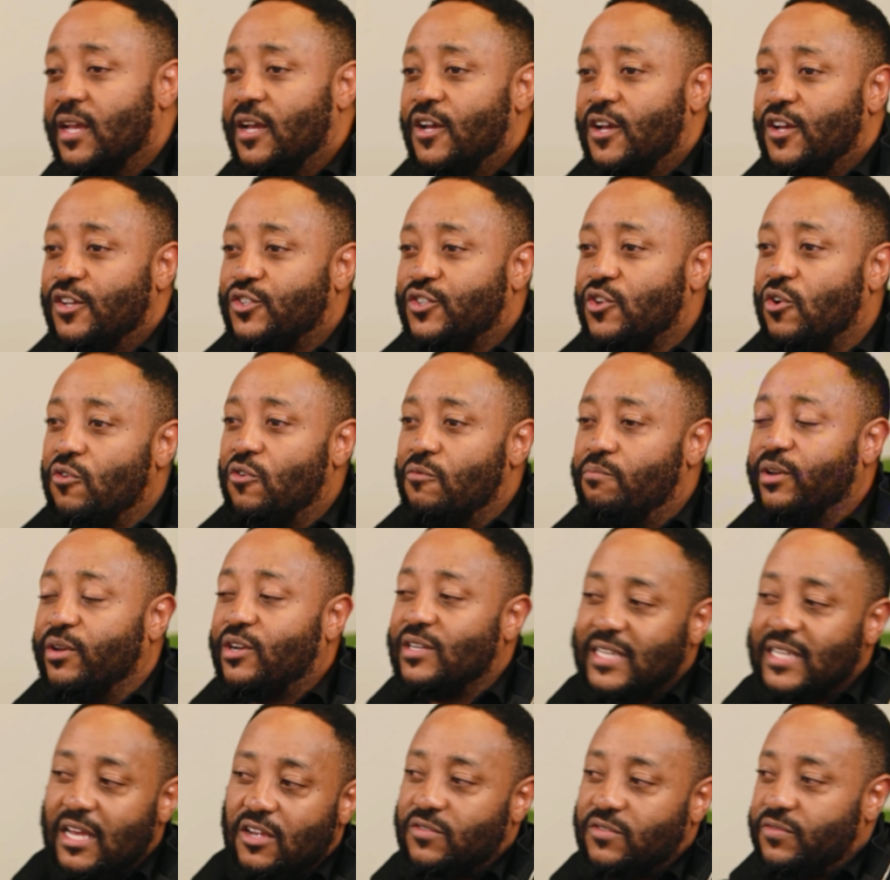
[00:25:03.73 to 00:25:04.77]
So because
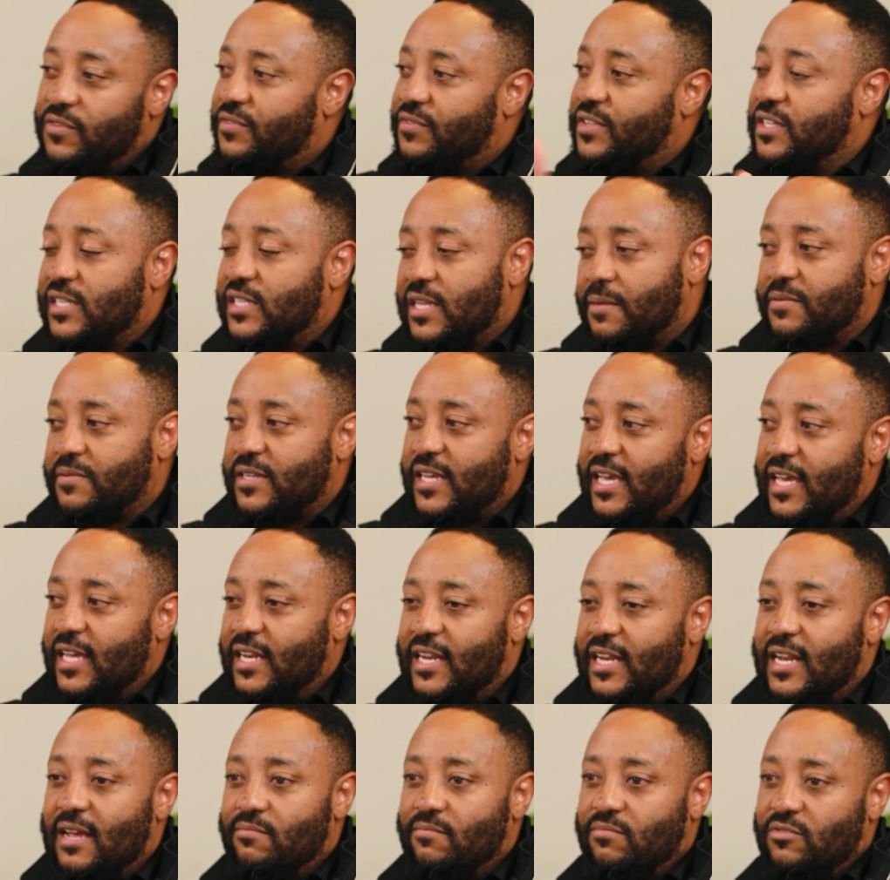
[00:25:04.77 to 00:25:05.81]
I was 50 steps ahead
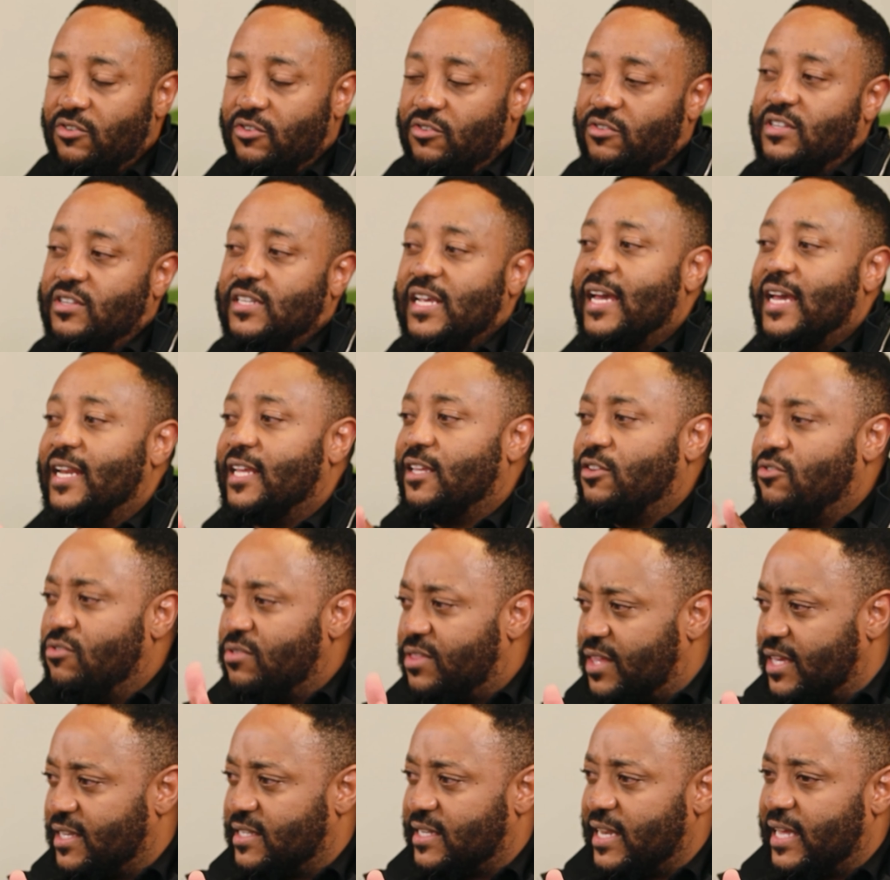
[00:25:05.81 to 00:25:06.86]
and you're designing new
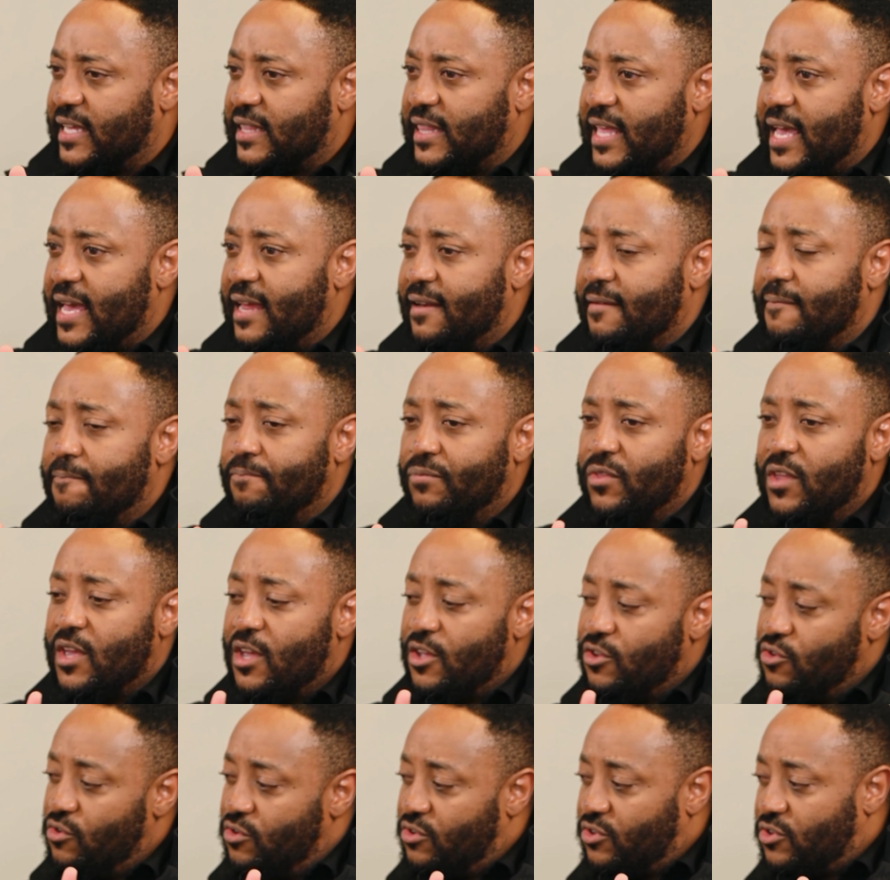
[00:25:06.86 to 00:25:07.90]
things like that,
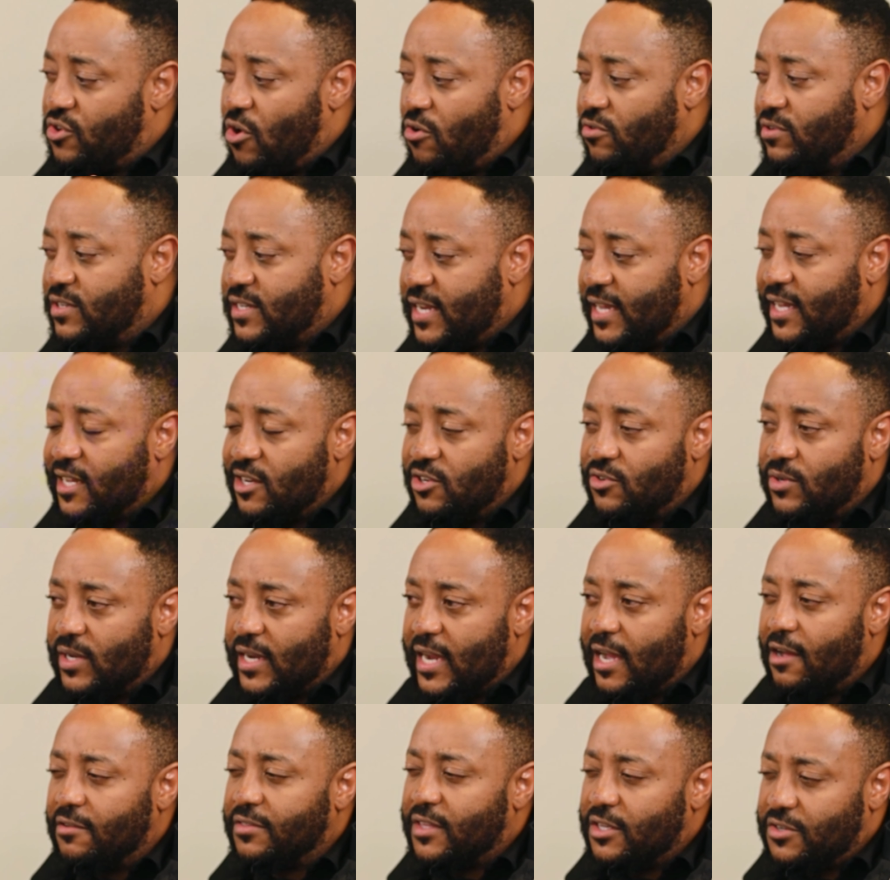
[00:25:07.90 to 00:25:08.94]
you don't take into
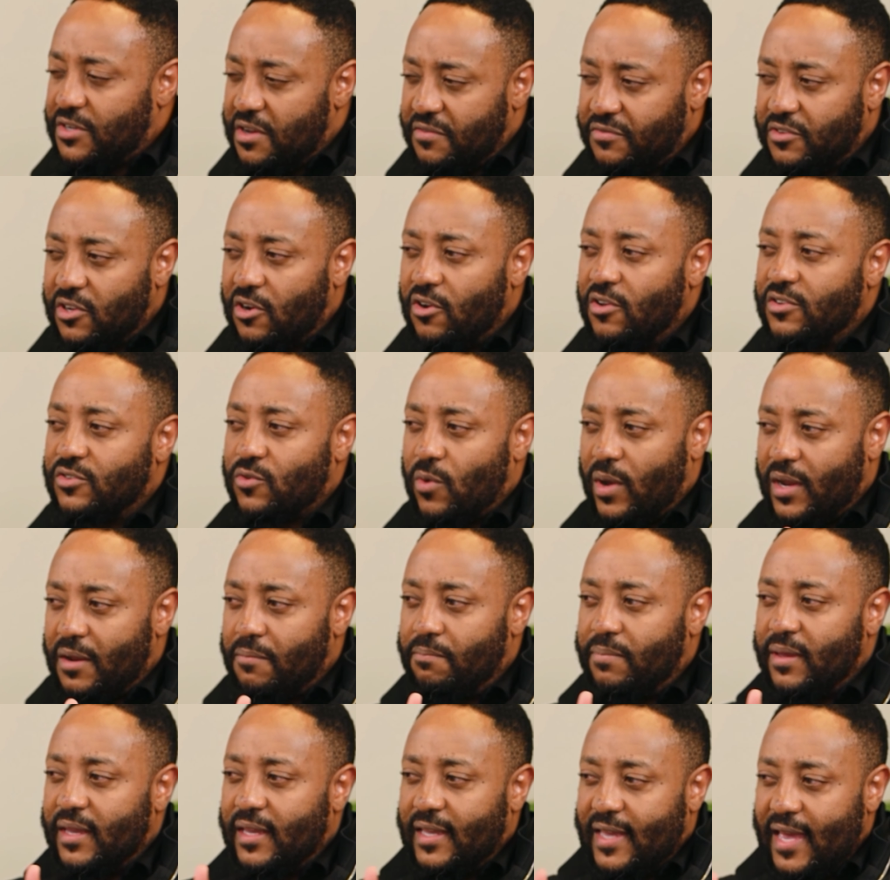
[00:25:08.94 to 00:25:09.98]
account that you have to close quite a
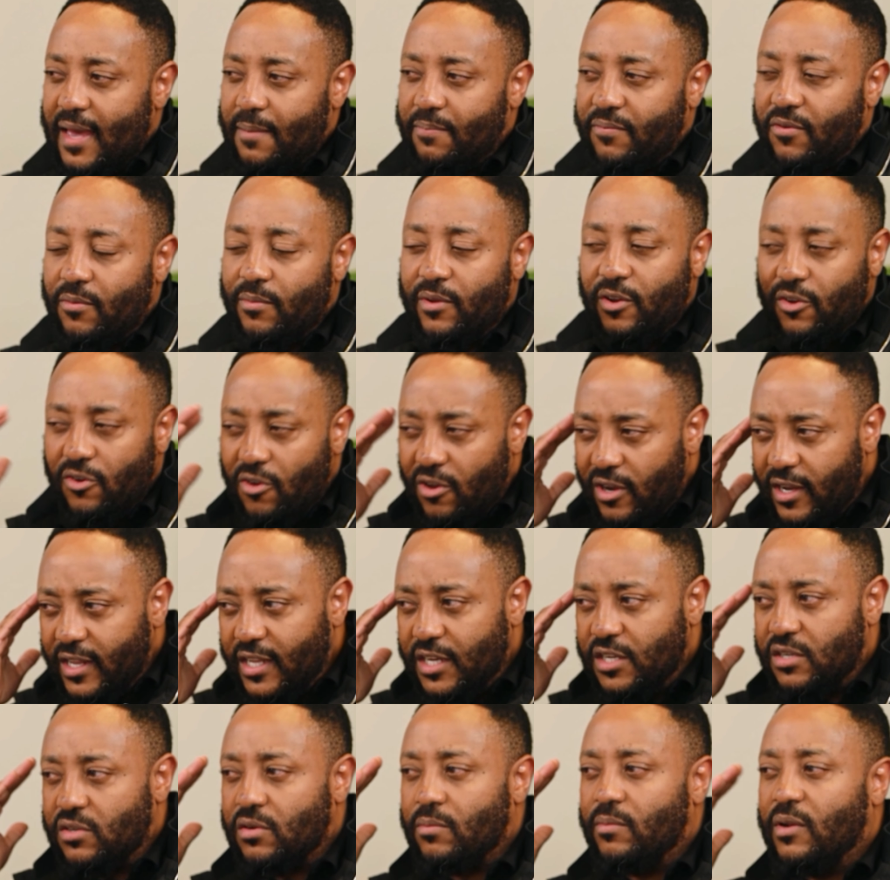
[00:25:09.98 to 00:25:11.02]
big gap from a
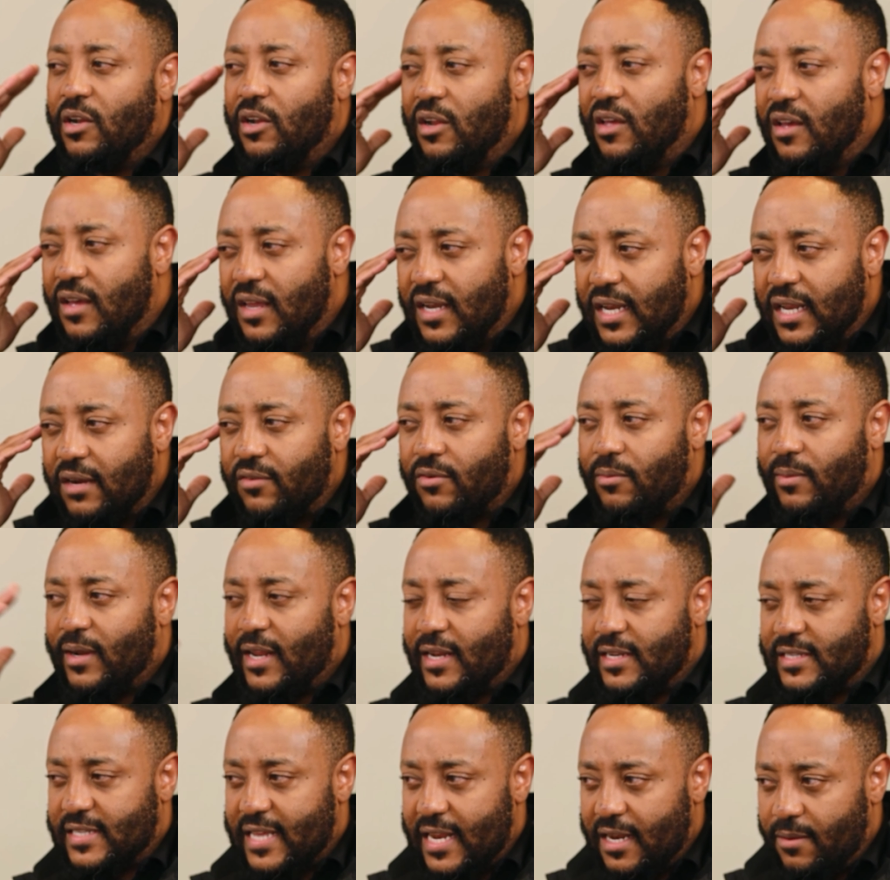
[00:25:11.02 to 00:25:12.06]
knowledge, from a learning, from an
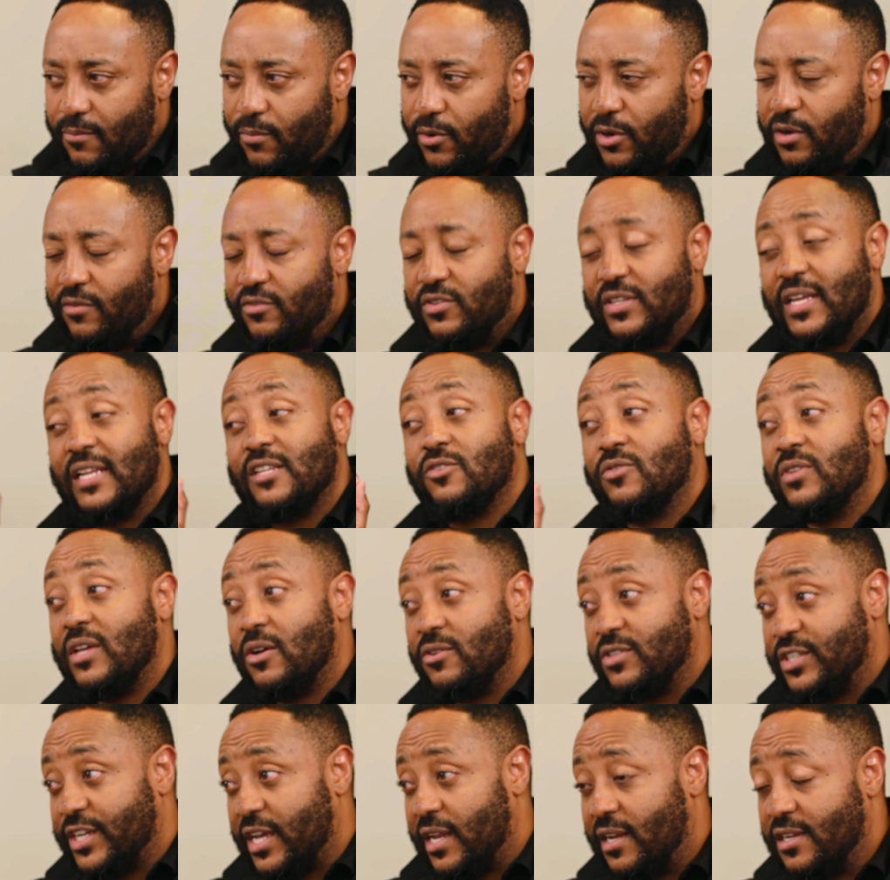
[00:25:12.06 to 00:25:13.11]
understanding point of view. So that was
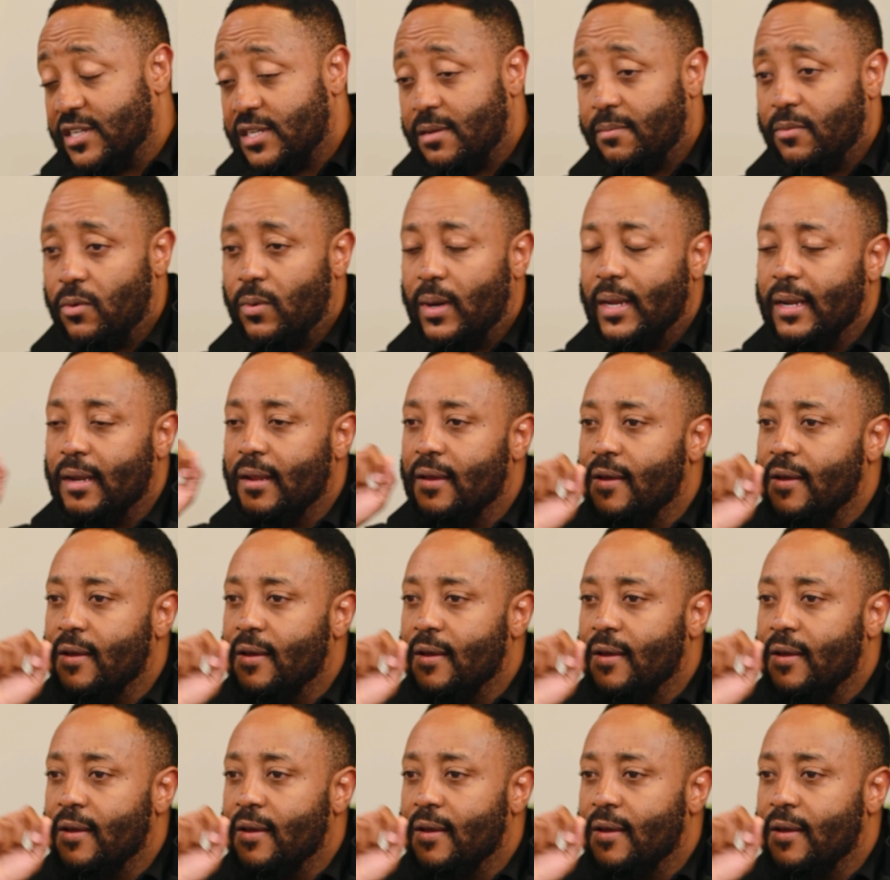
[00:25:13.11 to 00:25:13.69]
challenge number one.